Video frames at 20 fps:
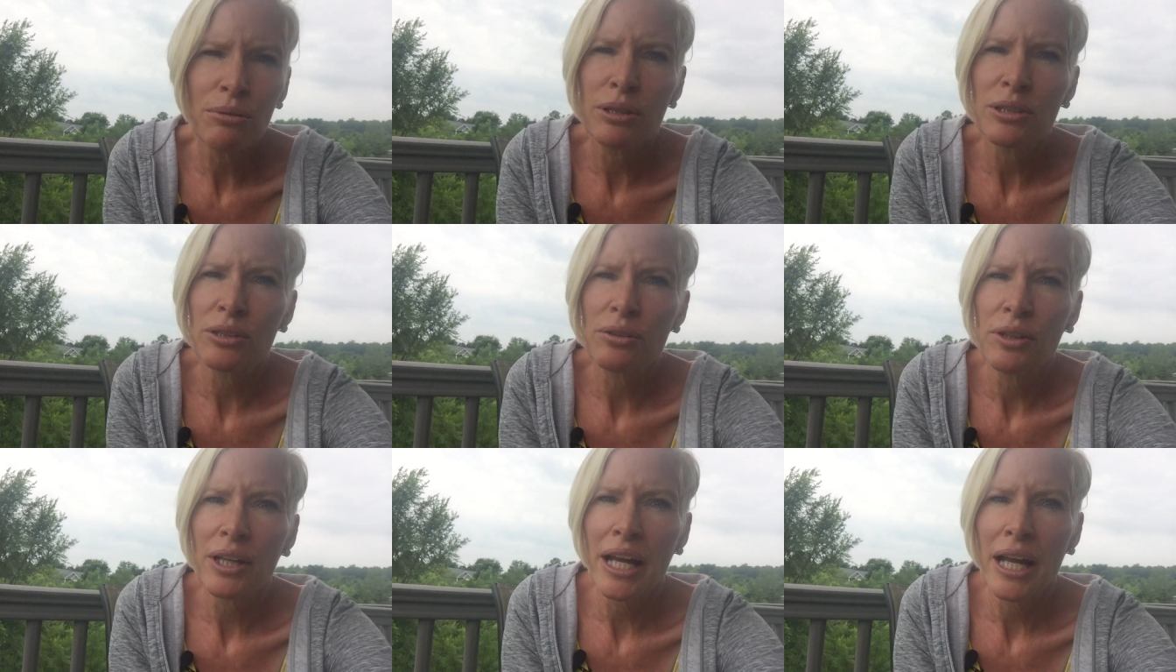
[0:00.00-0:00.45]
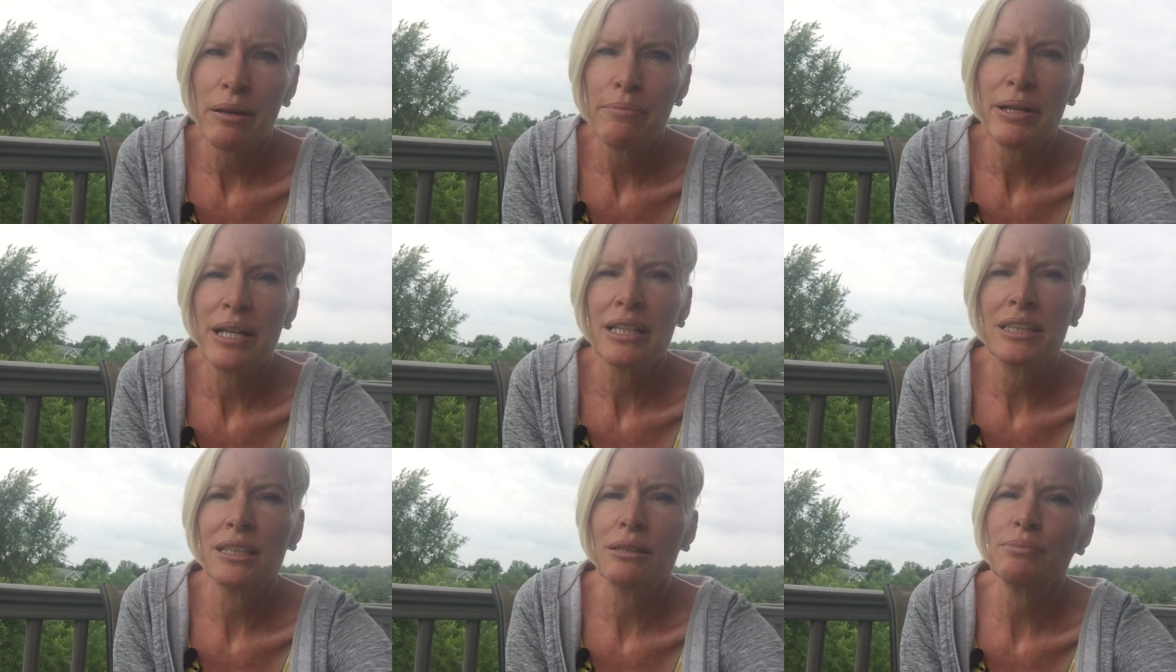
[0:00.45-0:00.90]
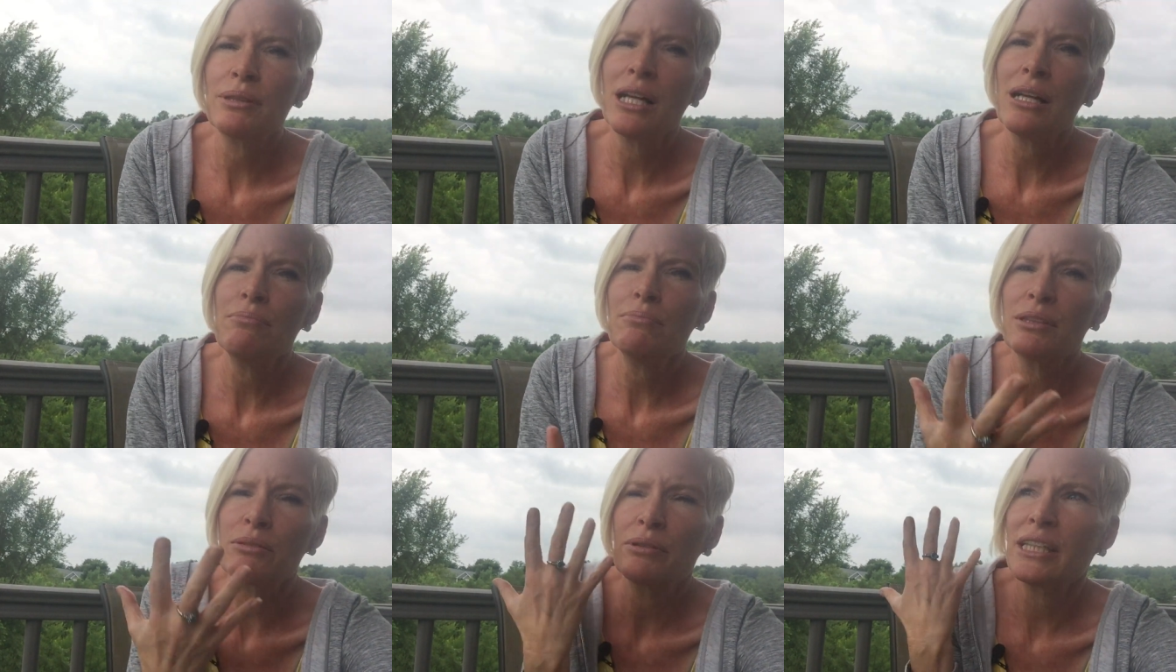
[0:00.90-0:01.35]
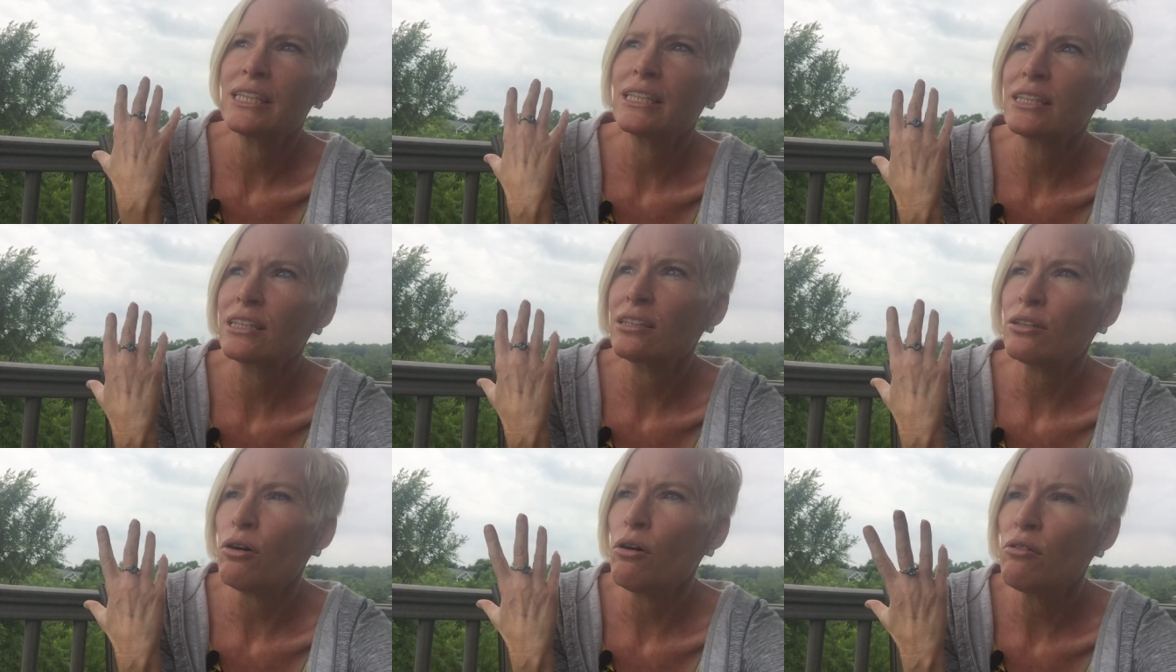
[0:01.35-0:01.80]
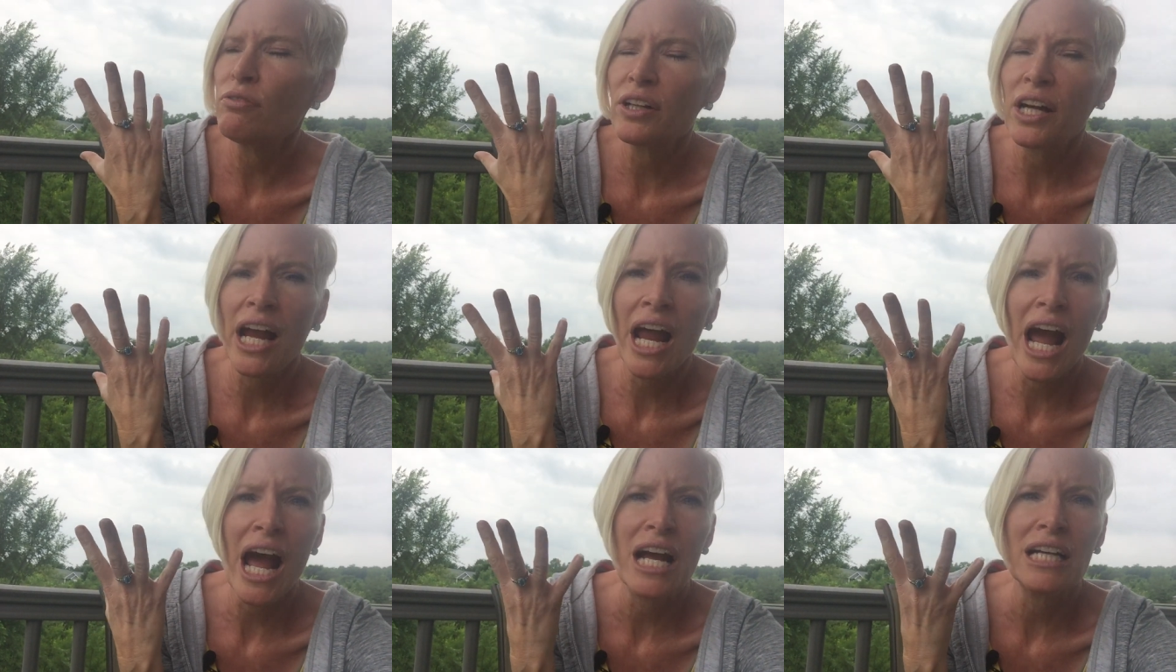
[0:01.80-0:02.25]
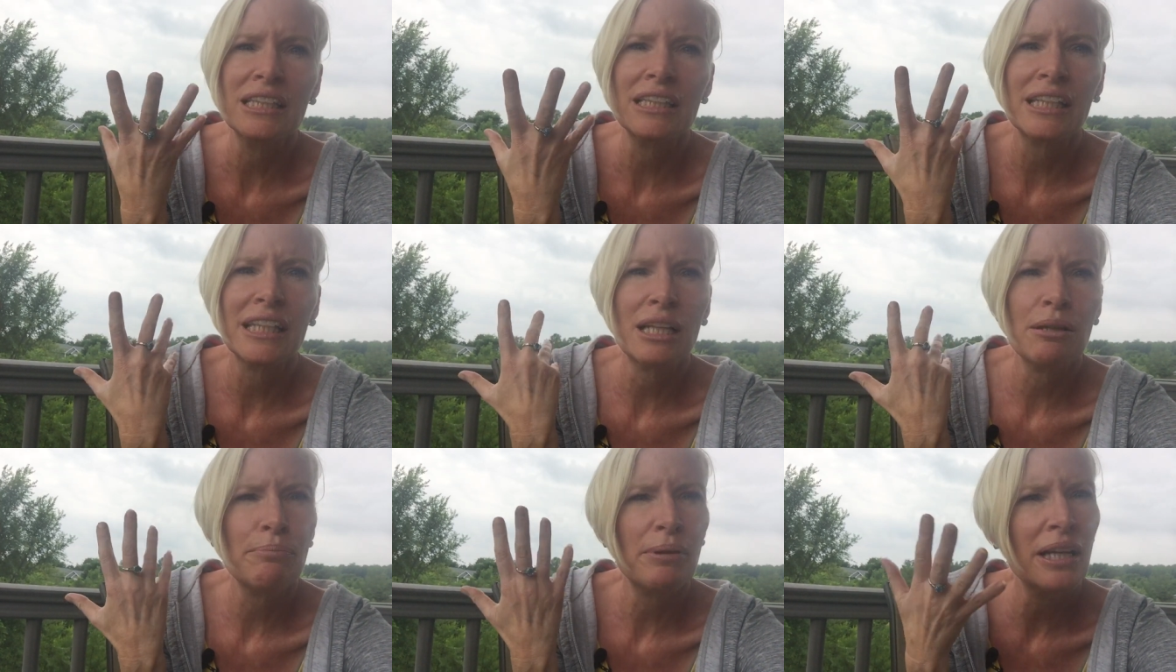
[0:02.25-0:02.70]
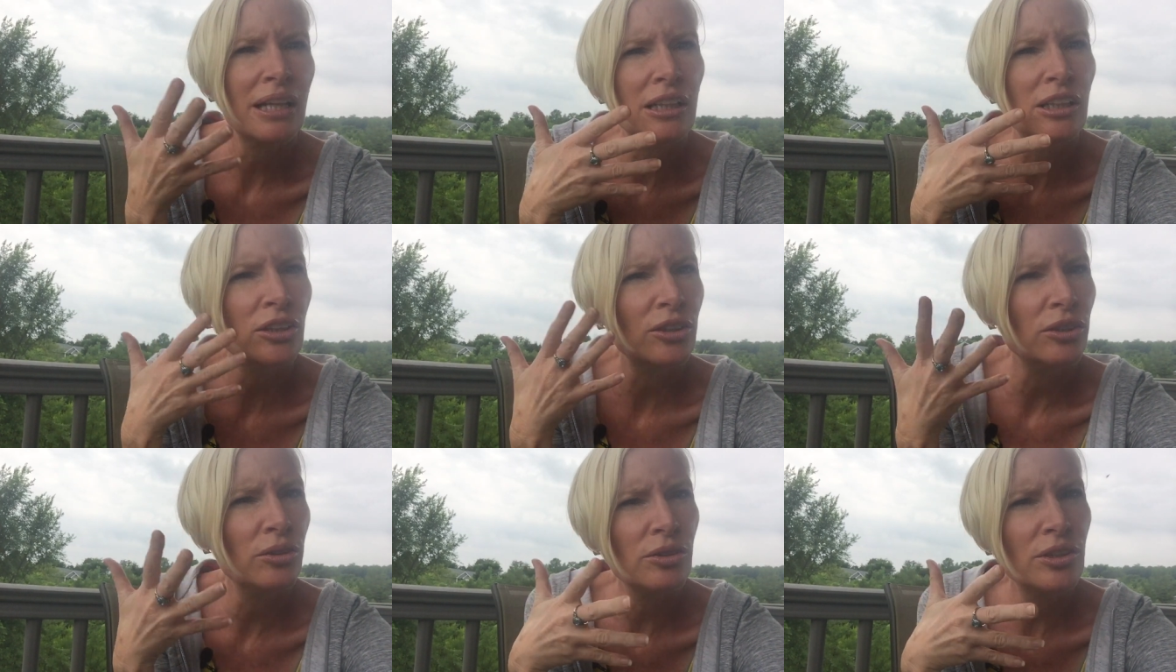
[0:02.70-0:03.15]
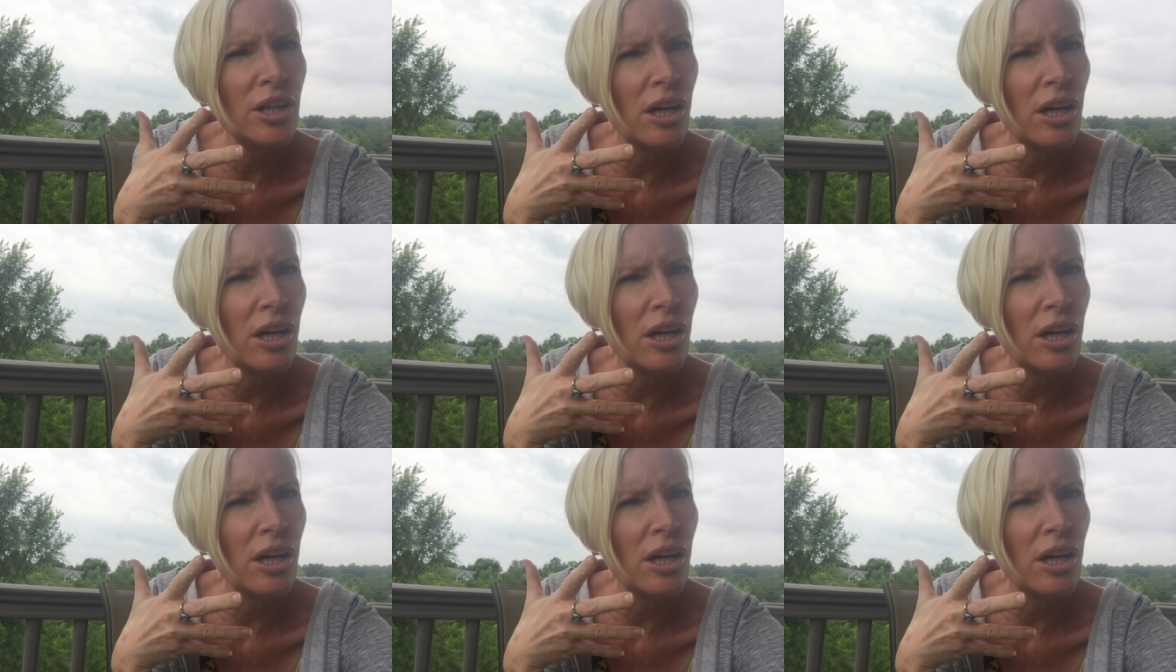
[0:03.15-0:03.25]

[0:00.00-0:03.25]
was okay because sometimes when it's overcast, it can be a little too